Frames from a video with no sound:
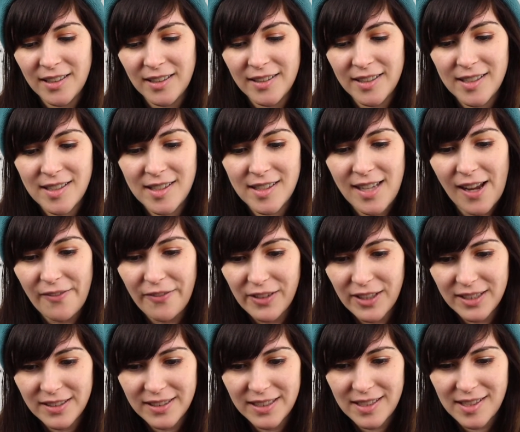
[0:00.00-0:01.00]
This
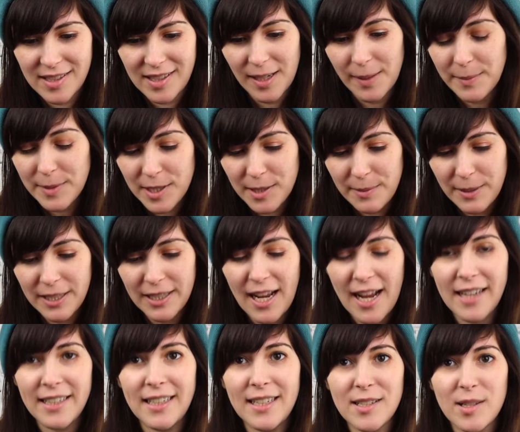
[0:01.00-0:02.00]
definitely seems to be
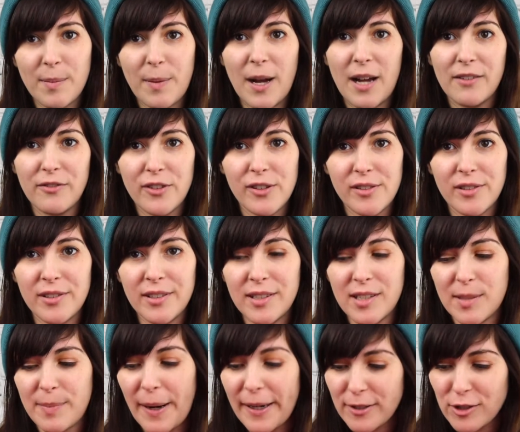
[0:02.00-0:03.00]
90s upon further
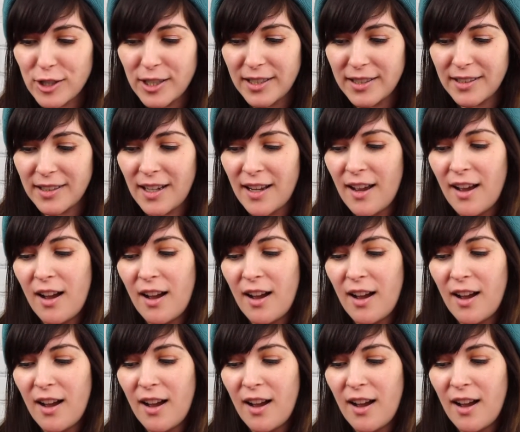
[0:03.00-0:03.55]
inspection,